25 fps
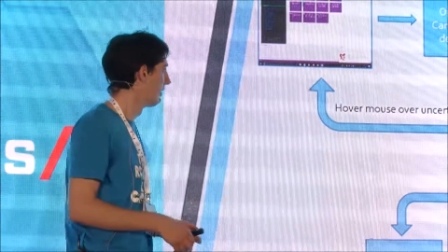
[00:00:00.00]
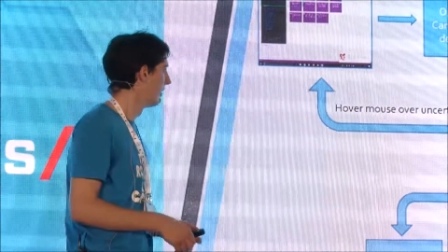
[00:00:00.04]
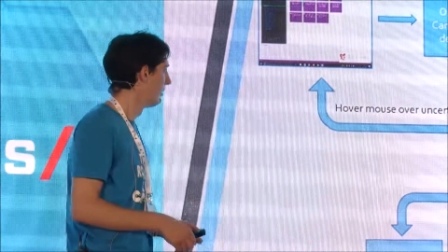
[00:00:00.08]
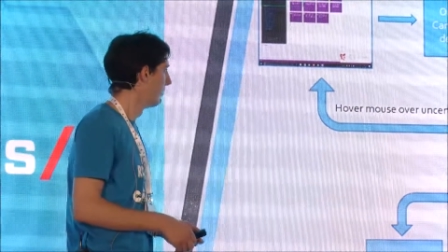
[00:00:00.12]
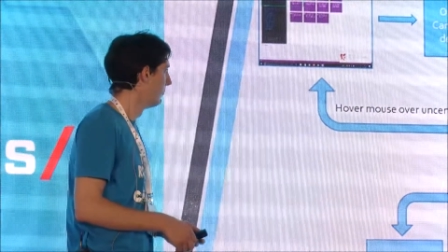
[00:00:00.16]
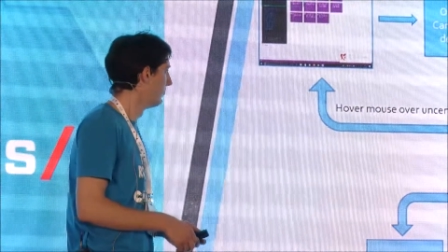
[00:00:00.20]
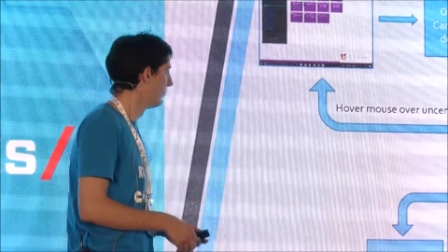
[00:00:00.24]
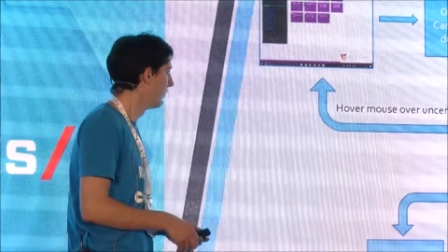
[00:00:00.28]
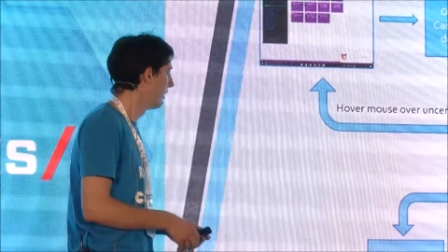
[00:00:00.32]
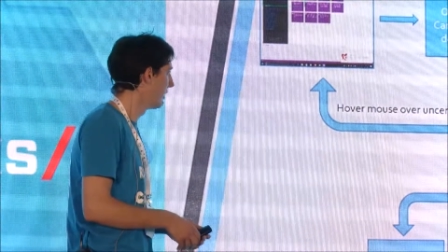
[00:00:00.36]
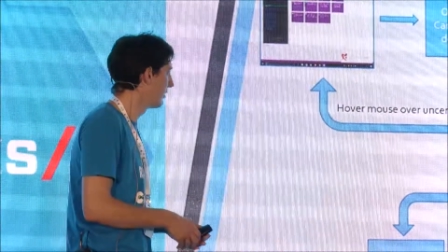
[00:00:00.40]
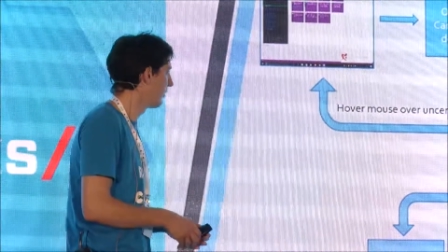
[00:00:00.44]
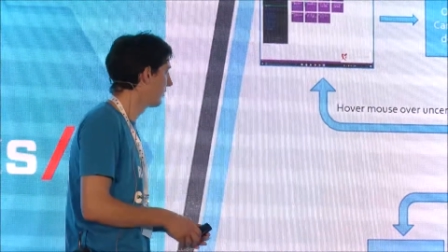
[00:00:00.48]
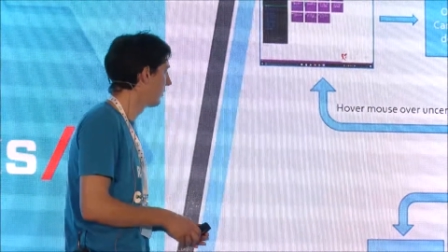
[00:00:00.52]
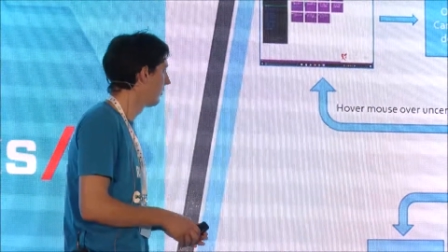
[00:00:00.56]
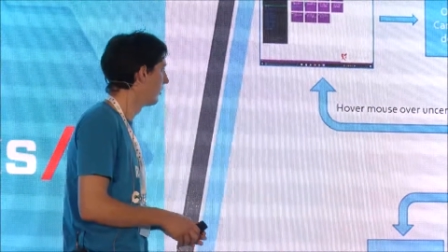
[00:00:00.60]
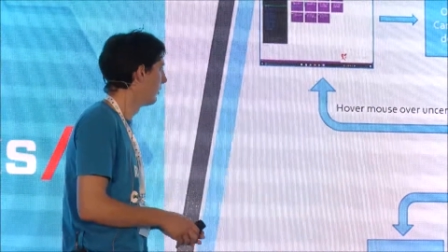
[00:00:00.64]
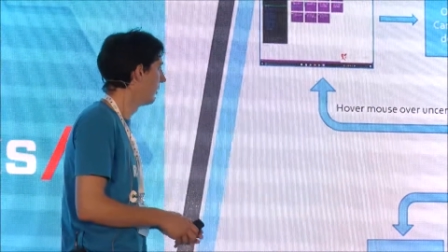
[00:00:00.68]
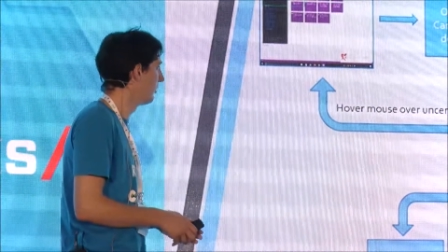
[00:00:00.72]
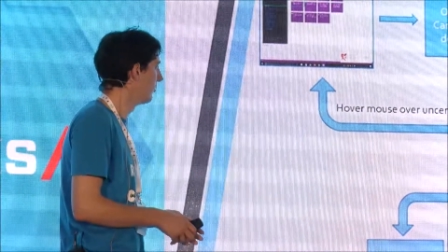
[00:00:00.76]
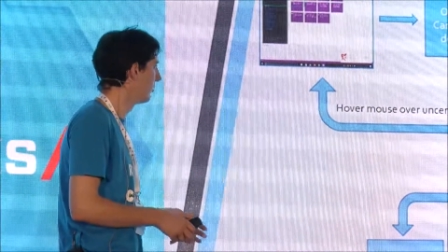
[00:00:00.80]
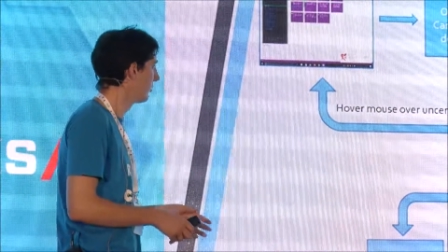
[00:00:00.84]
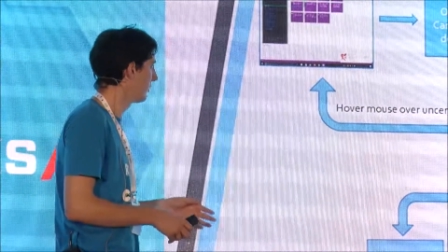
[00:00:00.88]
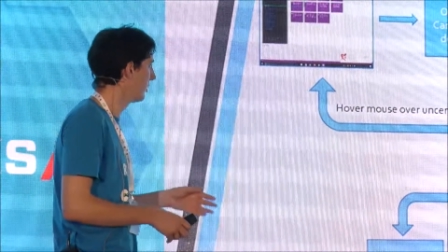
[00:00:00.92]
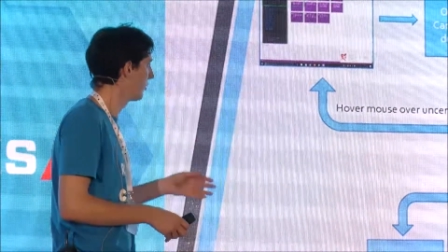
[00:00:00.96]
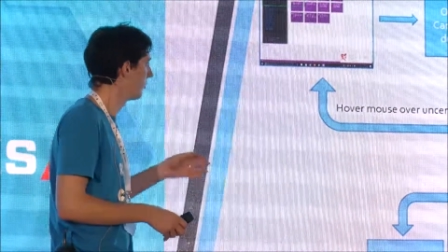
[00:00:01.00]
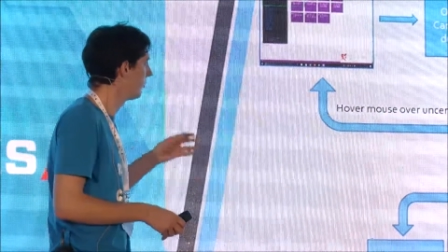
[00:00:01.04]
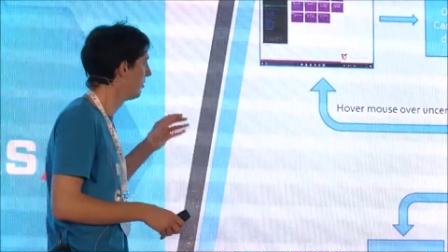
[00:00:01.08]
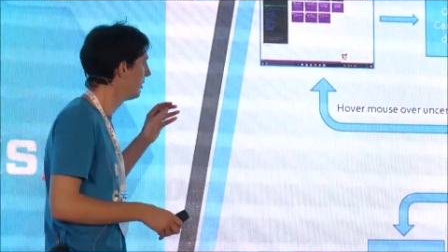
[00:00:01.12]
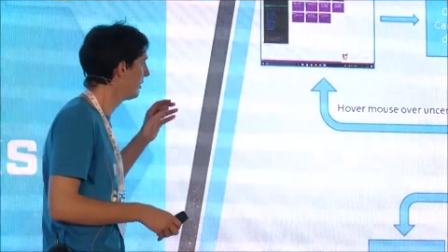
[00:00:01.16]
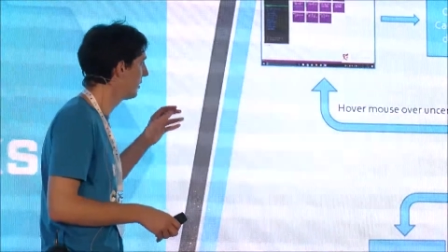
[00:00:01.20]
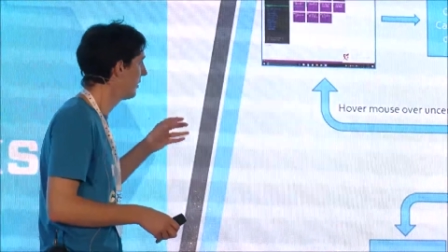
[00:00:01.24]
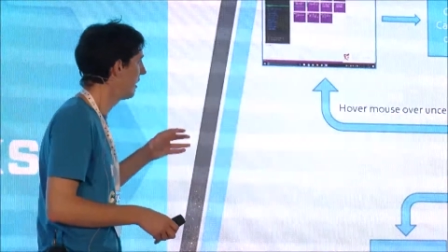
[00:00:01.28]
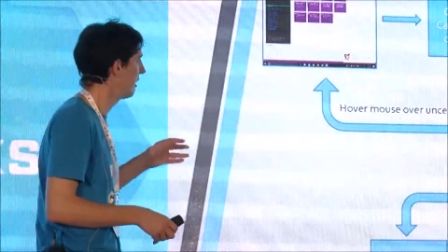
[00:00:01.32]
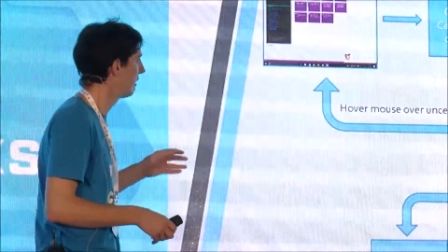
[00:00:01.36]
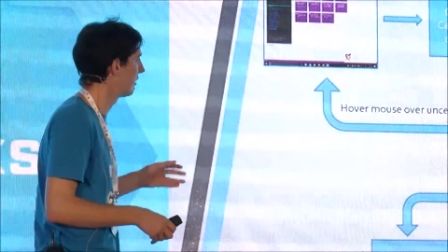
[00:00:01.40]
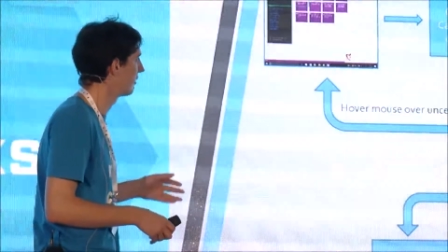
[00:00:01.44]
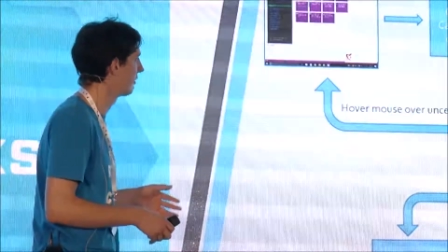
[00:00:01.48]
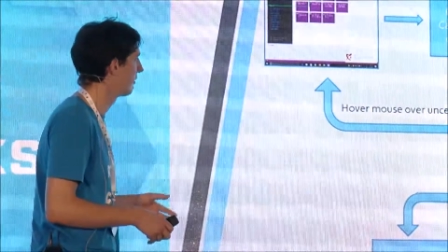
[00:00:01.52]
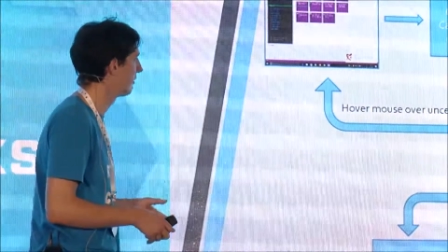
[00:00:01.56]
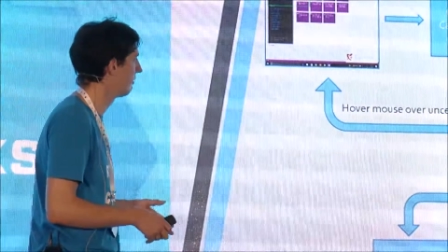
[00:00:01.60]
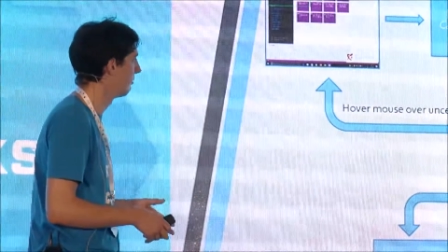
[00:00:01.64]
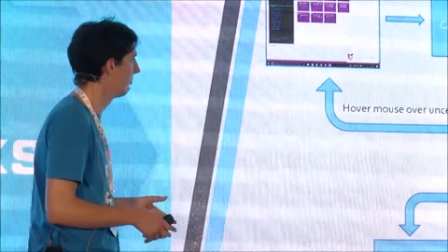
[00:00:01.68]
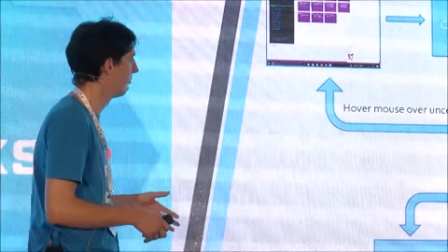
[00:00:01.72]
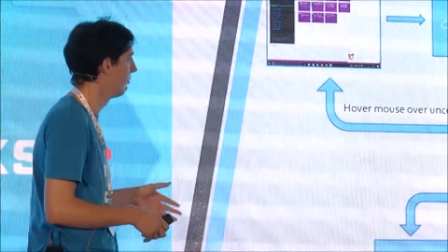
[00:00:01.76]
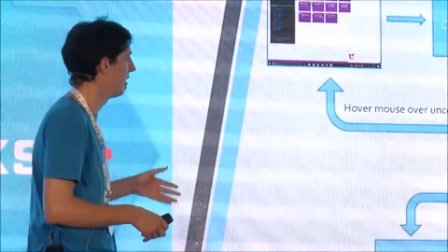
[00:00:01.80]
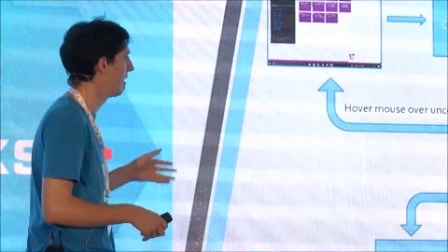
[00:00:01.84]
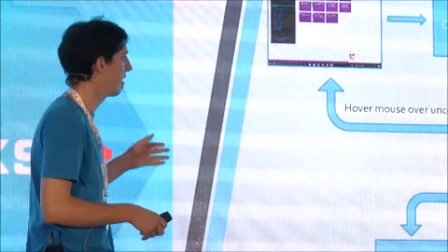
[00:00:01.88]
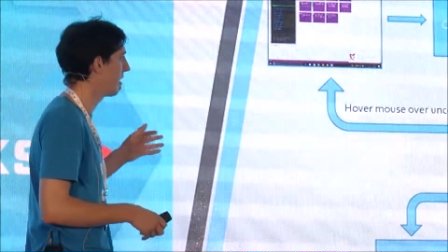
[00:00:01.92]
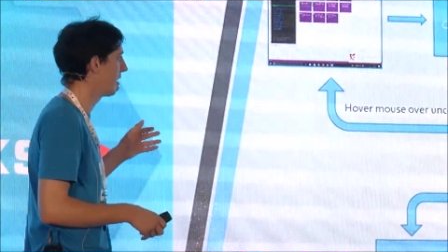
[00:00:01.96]
But in order to detect
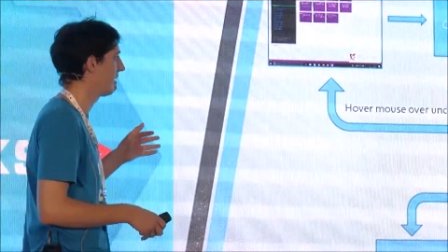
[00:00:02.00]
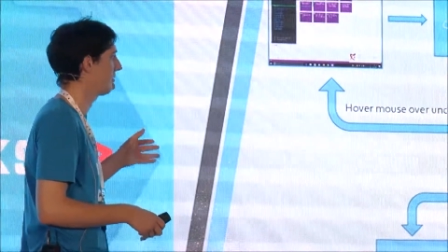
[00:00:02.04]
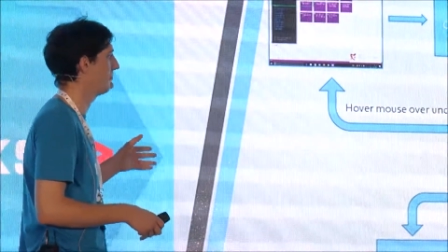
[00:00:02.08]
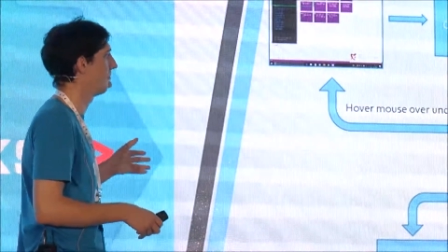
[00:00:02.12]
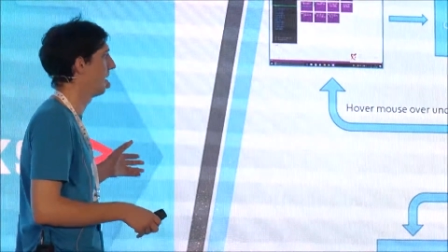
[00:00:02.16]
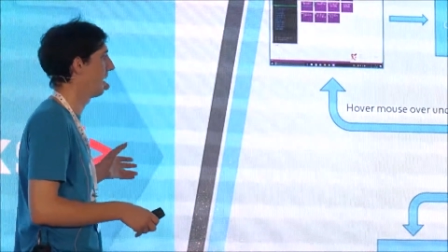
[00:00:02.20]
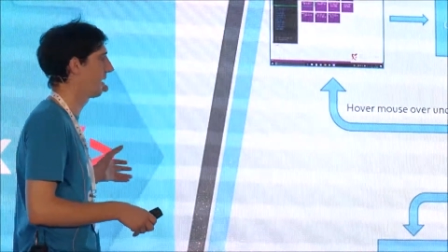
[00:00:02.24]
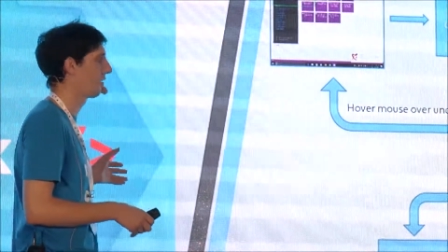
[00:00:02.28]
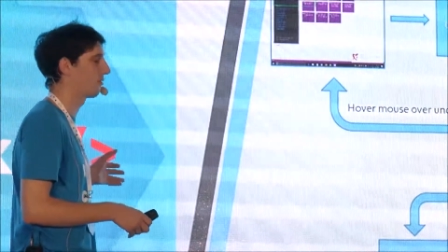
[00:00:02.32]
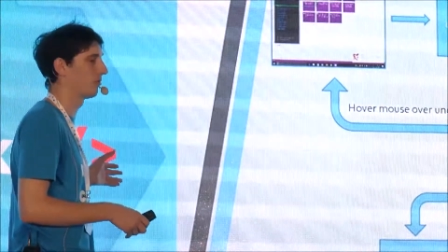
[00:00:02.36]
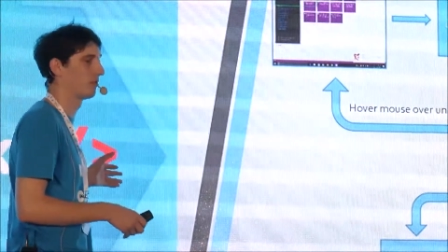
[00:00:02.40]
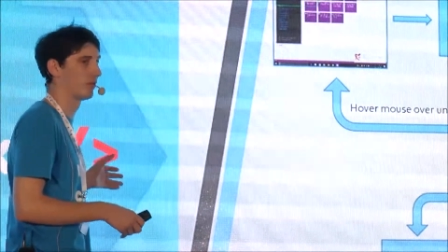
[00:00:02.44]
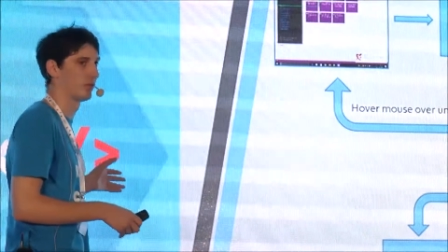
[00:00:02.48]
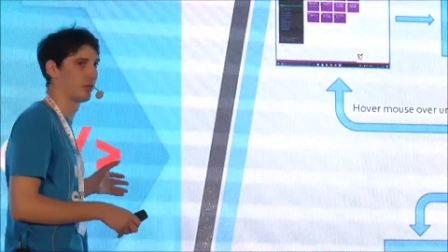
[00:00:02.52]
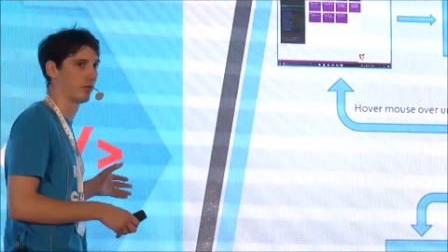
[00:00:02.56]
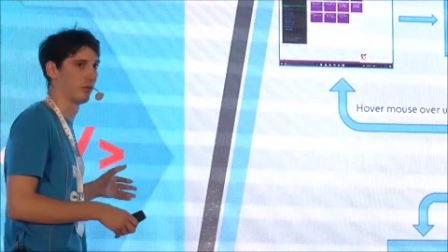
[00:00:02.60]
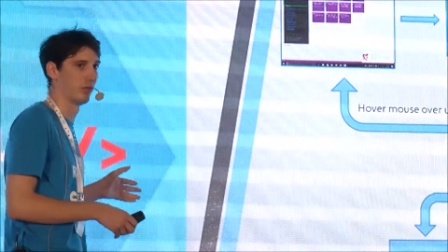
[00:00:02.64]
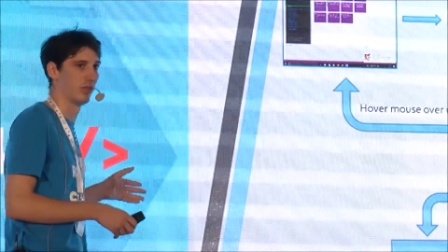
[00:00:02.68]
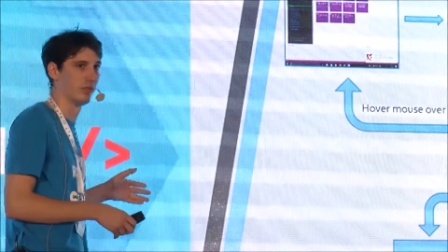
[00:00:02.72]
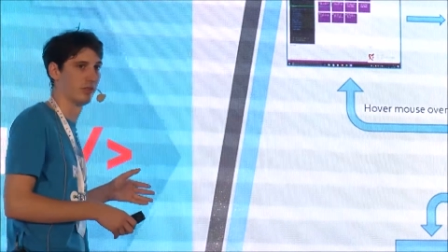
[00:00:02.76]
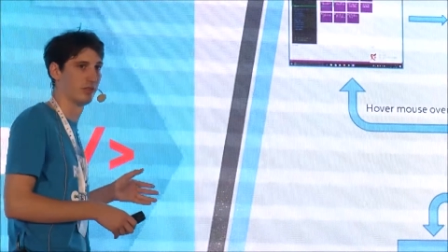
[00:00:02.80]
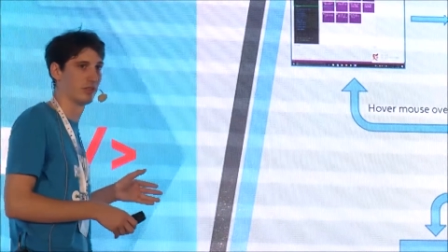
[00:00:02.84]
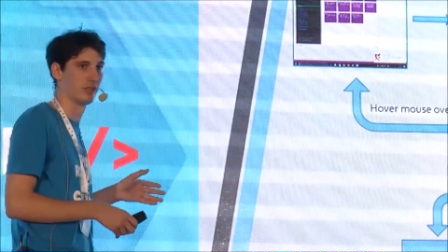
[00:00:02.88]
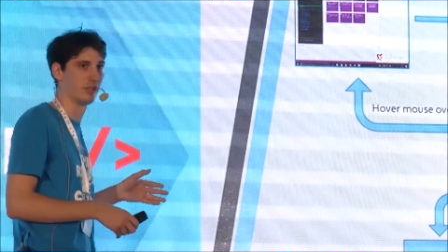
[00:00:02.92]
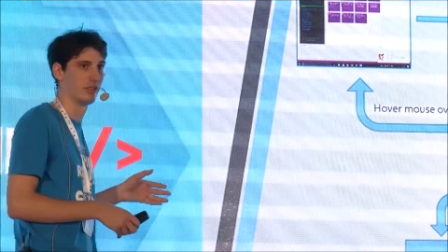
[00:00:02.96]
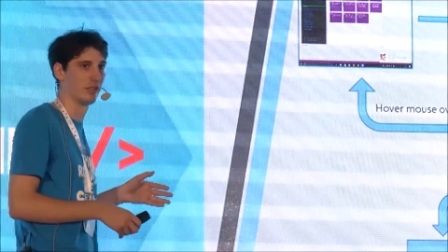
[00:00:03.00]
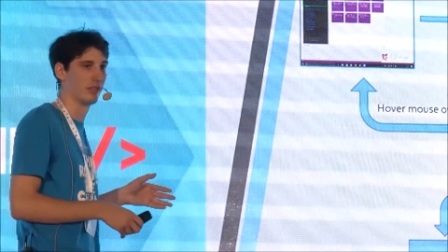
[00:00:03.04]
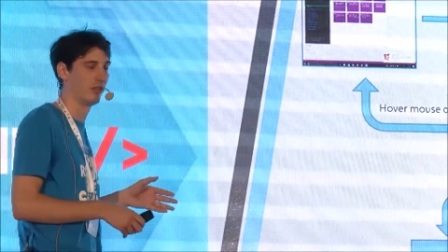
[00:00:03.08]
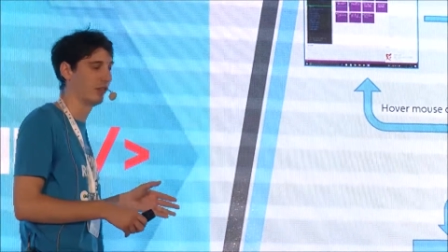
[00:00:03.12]
where are my controls, you